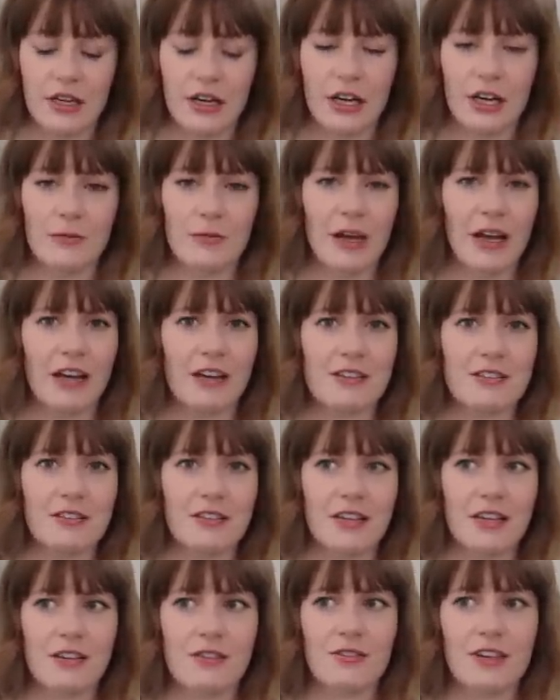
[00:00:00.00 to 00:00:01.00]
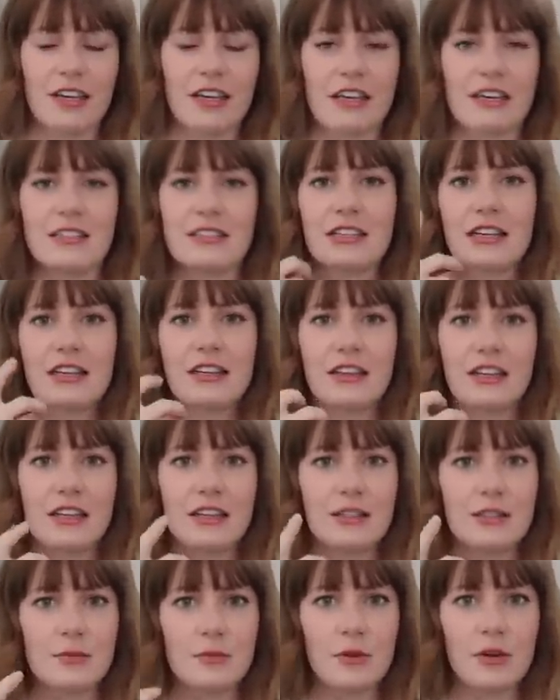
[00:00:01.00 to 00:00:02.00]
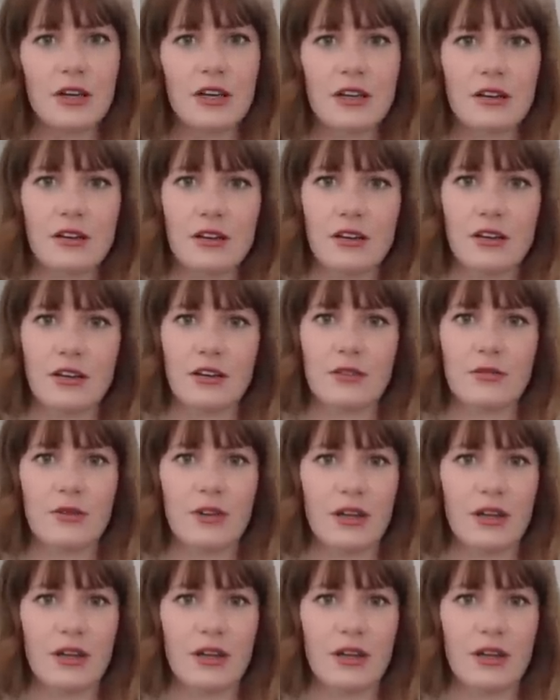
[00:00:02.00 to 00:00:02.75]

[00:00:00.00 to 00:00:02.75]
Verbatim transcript: Um, I also have like a saline spray uh,